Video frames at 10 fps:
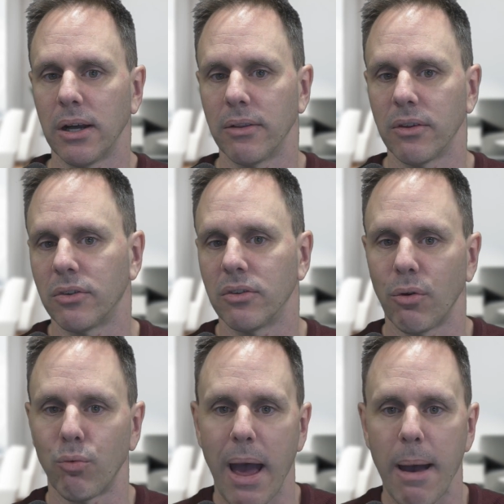This is
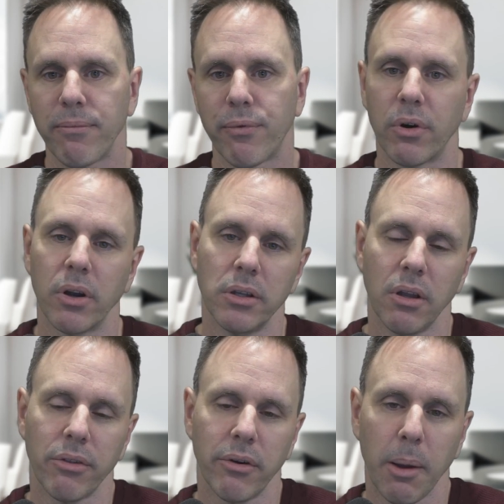a wrap for
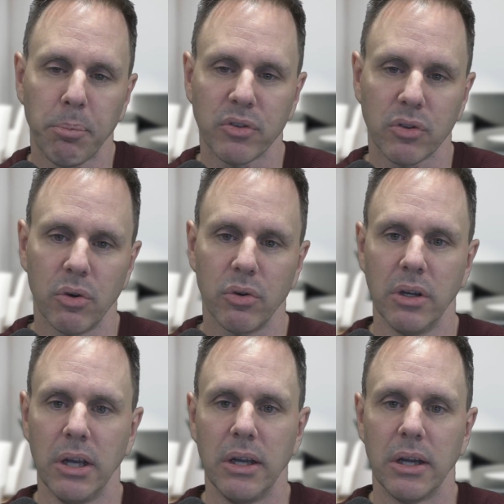another
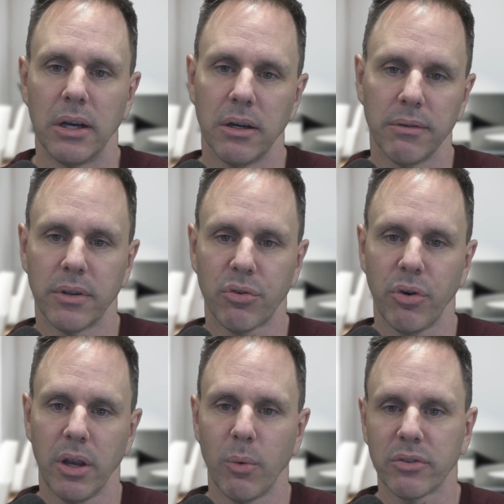episode of the
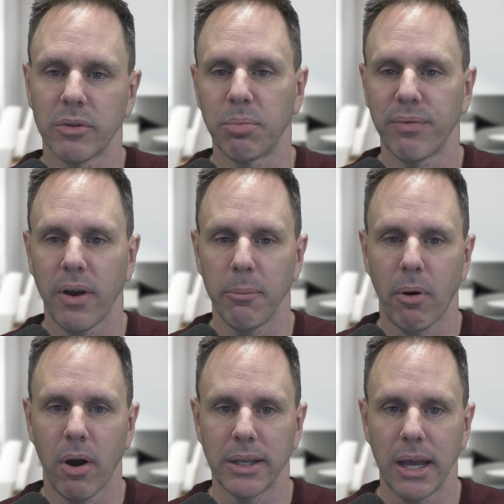Creating Wealth Simplified
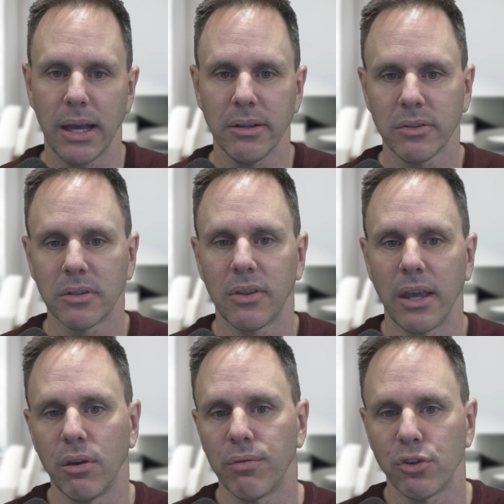podcast.
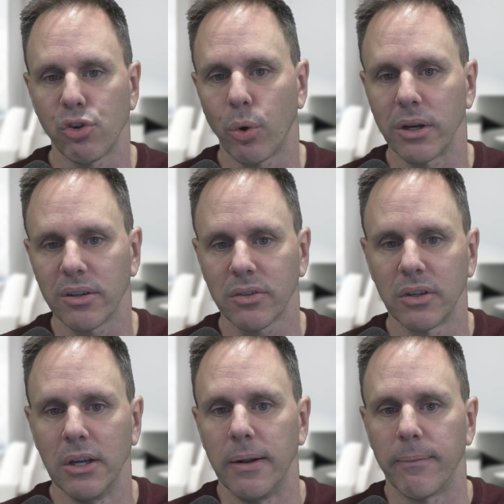Thank you for joining us
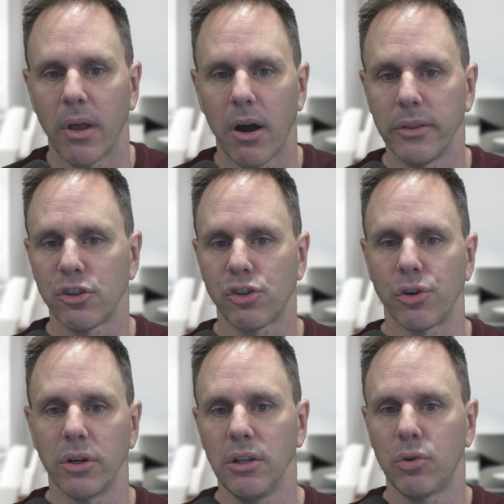on this
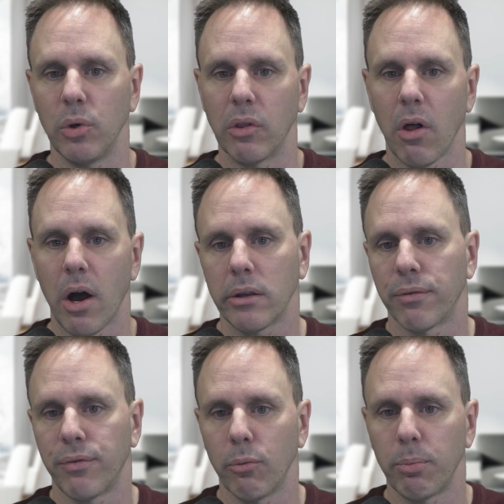journey to unlock the
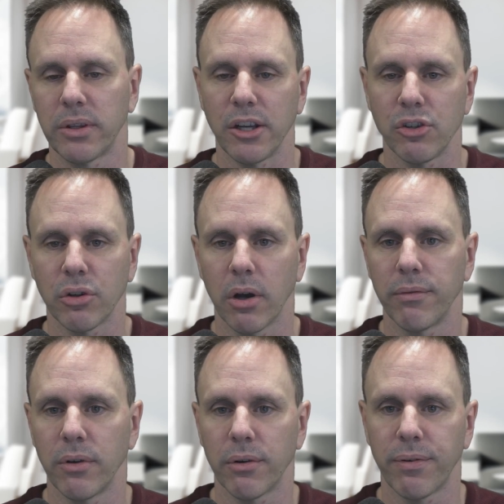full potential
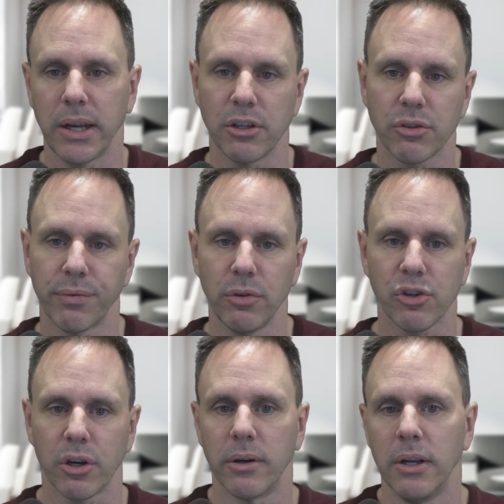of your financial future.